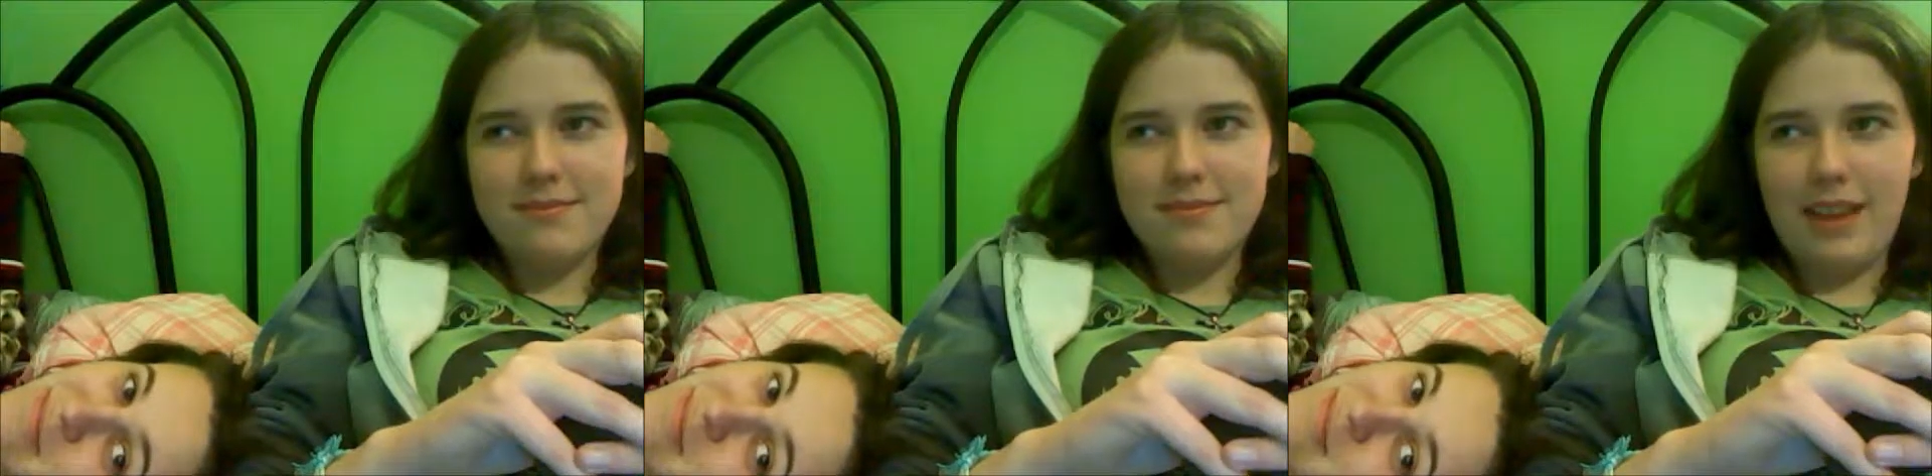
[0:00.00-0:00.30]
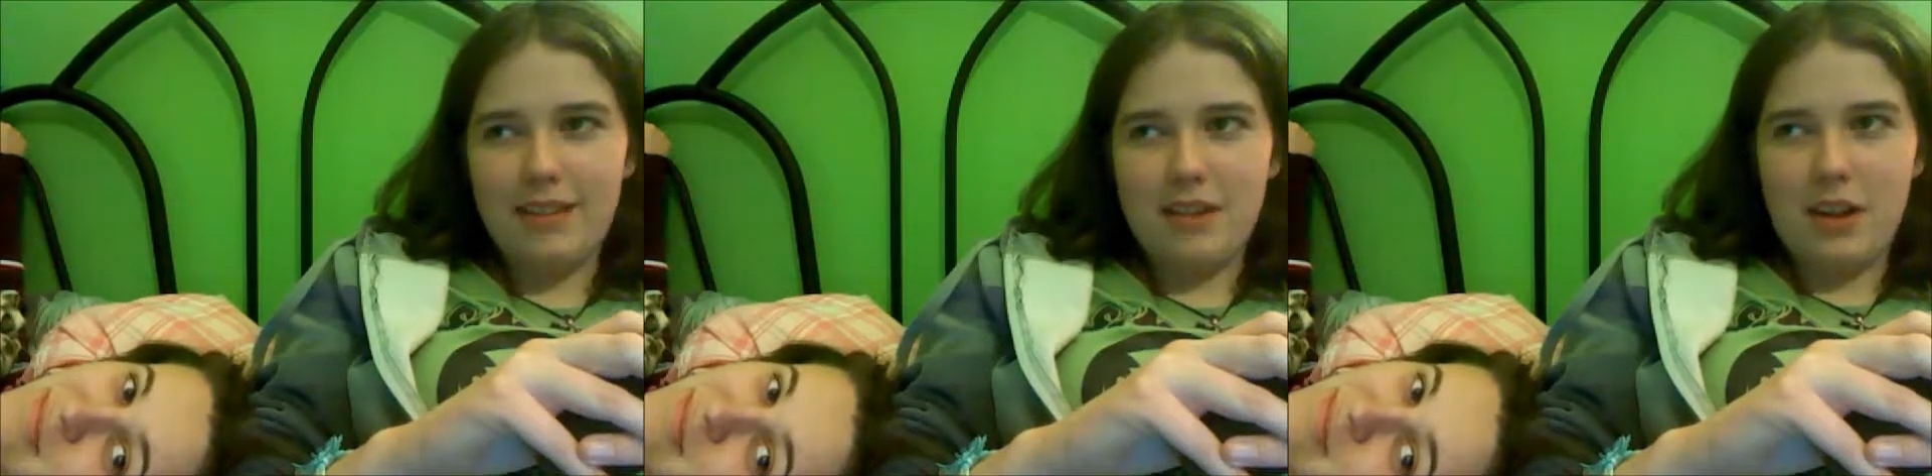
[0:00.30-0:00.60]

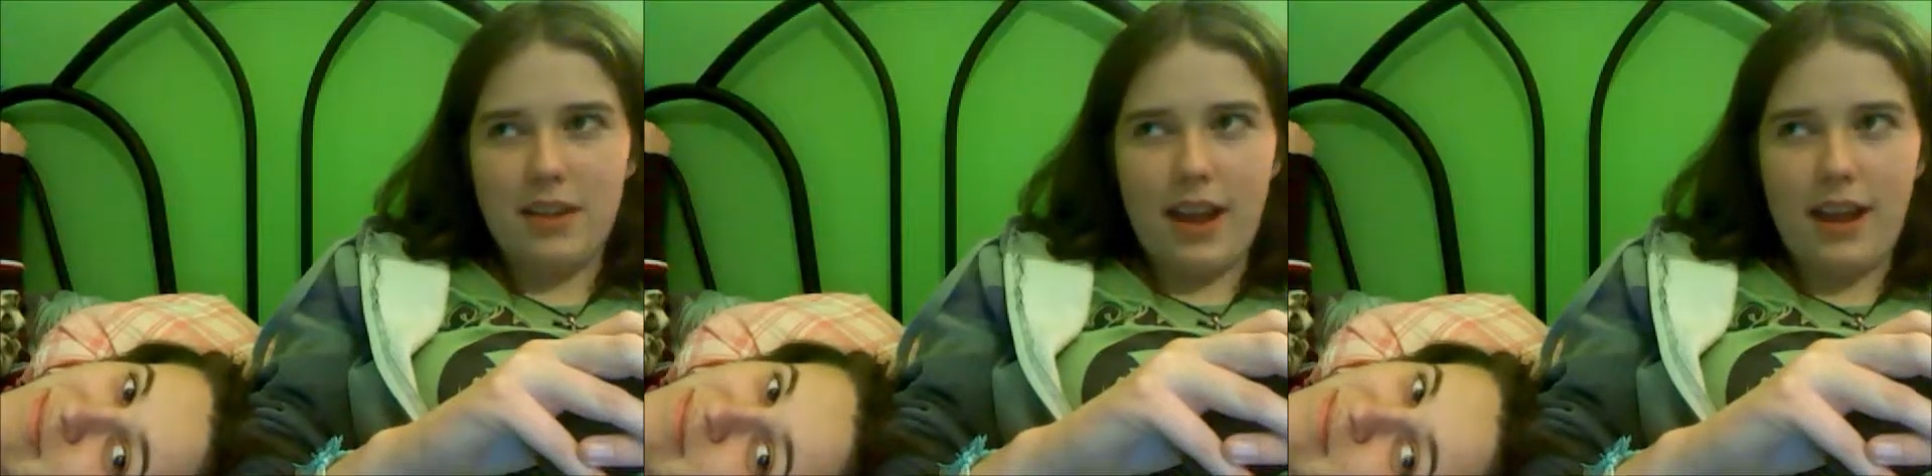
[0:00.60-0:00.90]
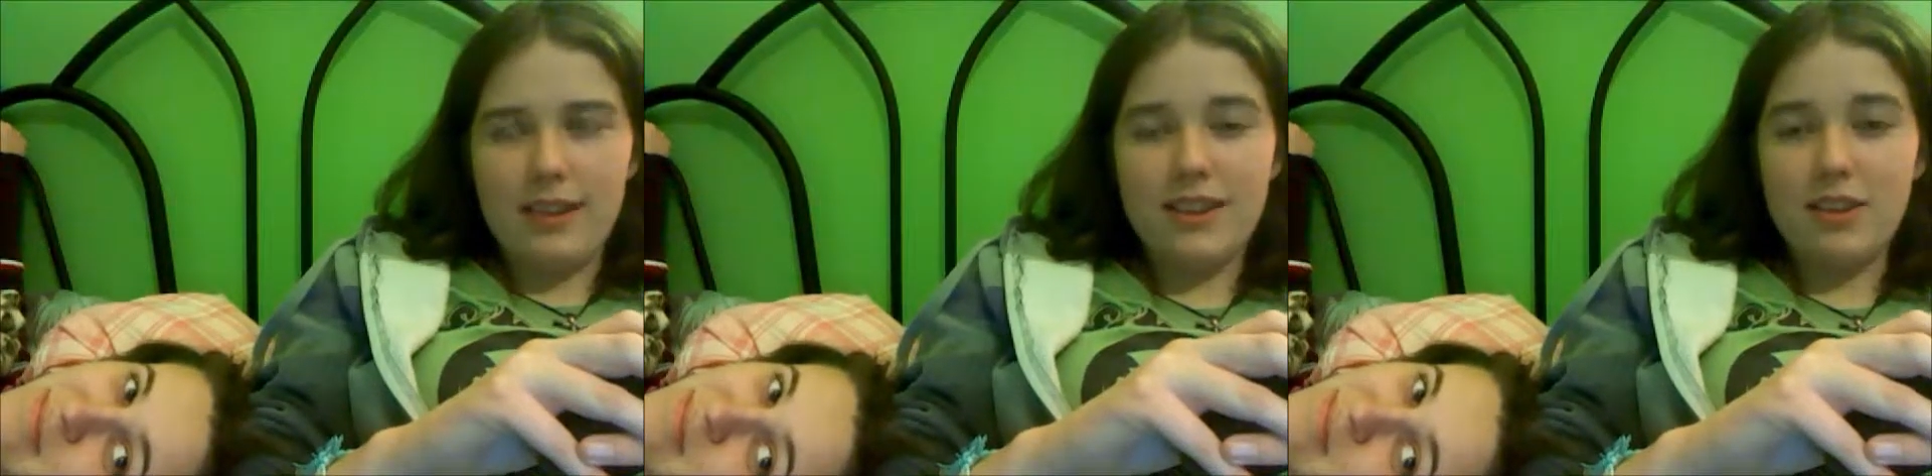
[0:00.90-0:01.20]
He's an odd cat.
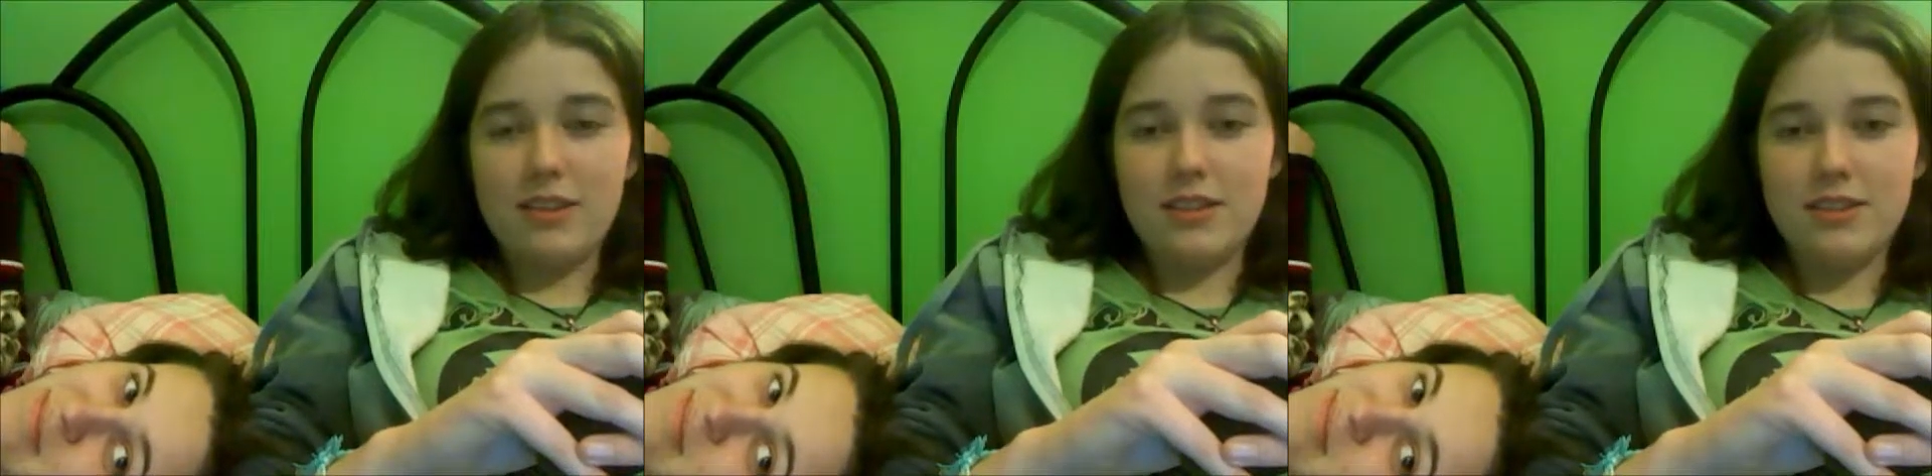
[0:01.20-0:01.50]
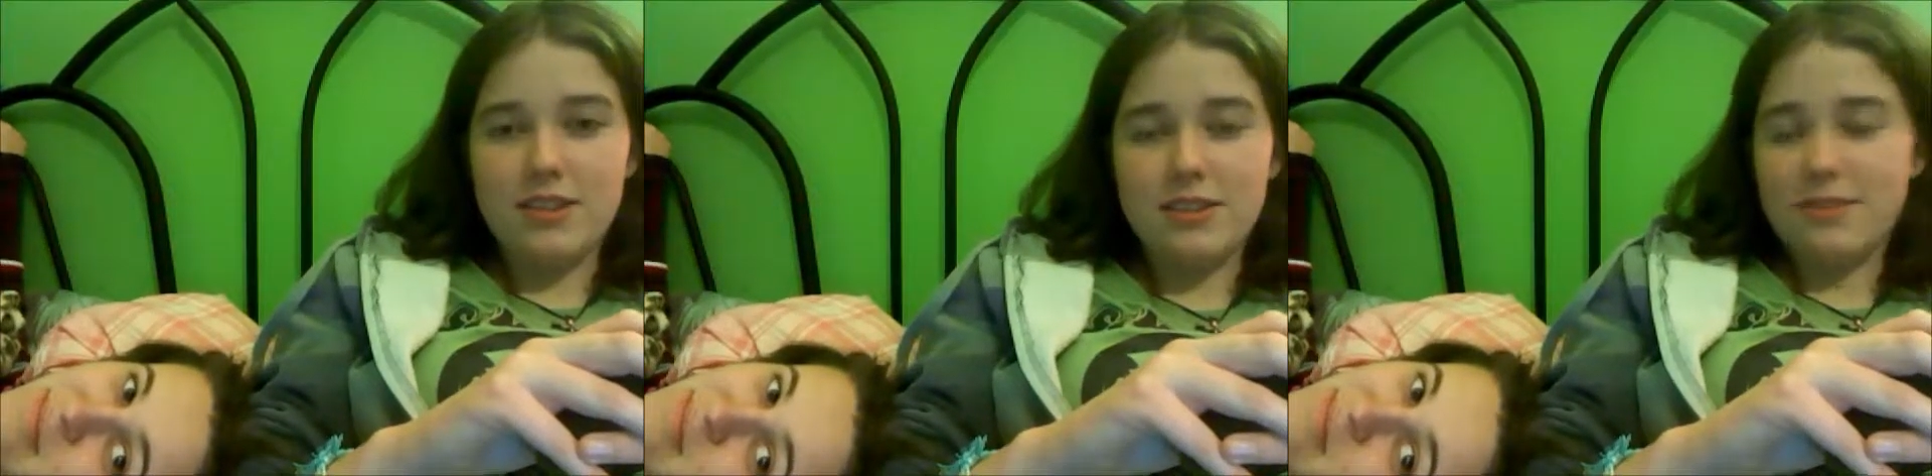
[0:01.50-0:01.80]
He's
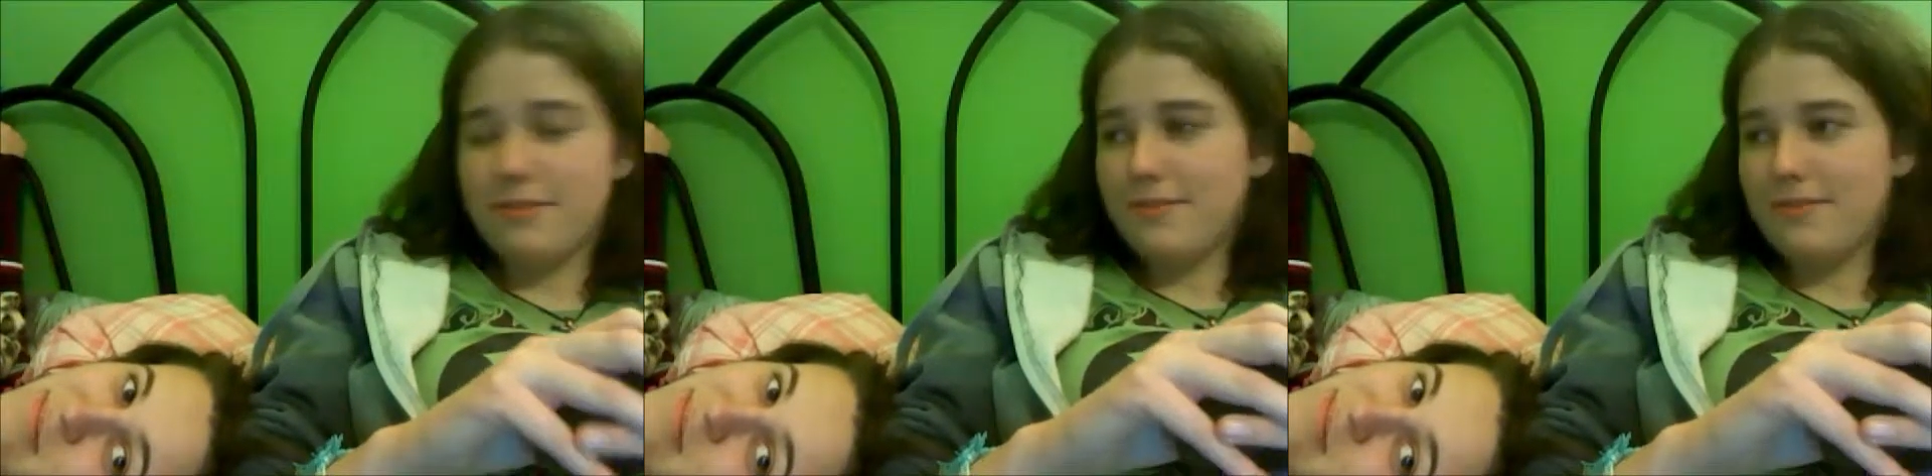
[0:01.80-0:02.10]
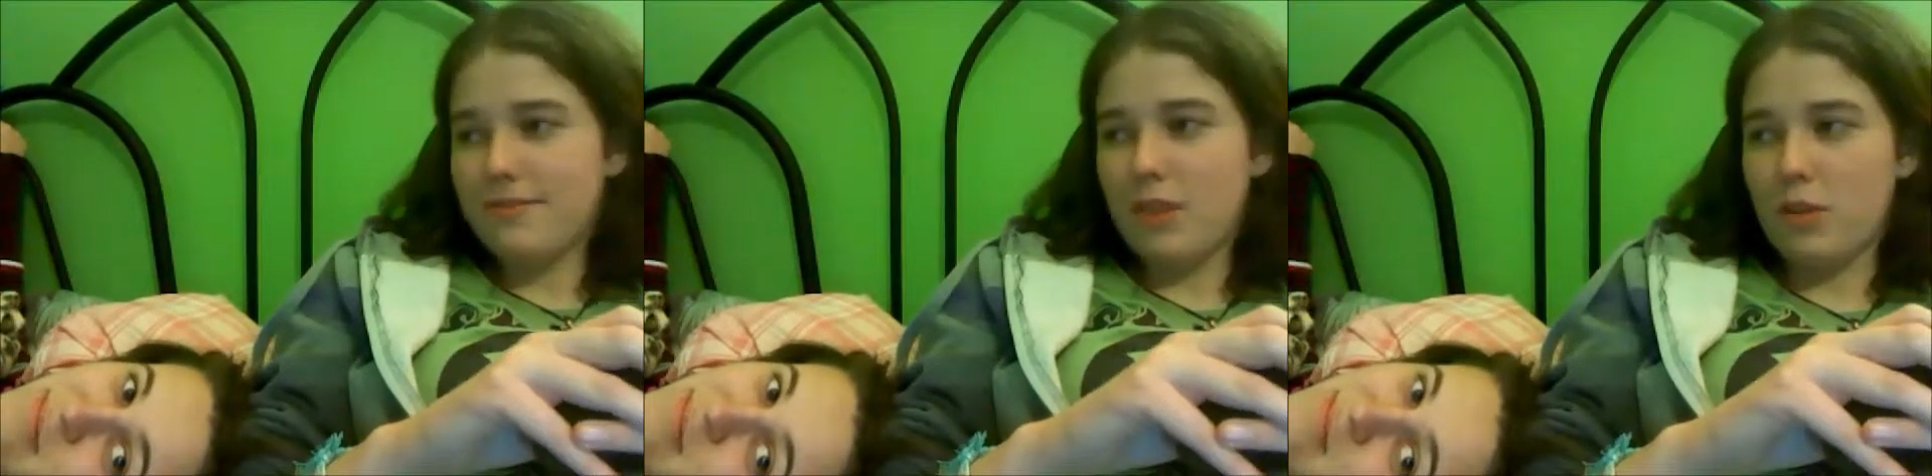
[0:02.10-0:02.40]
autistic.
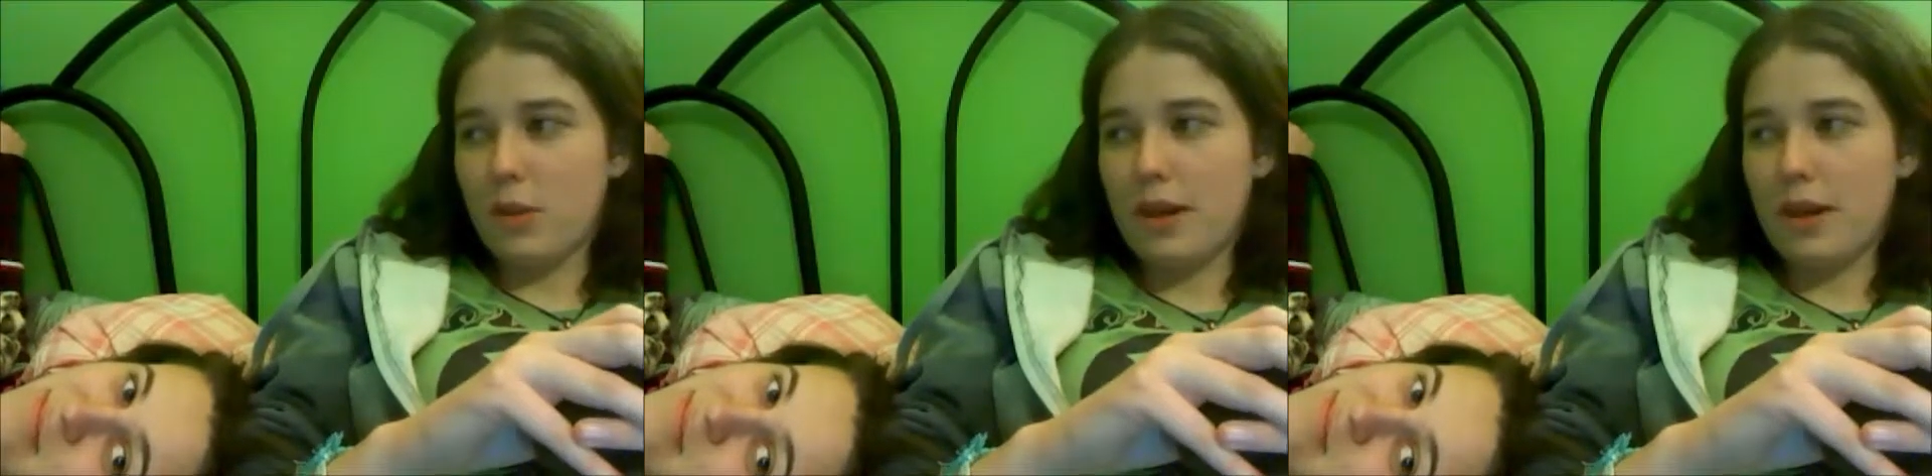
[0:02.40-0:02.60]
I swear.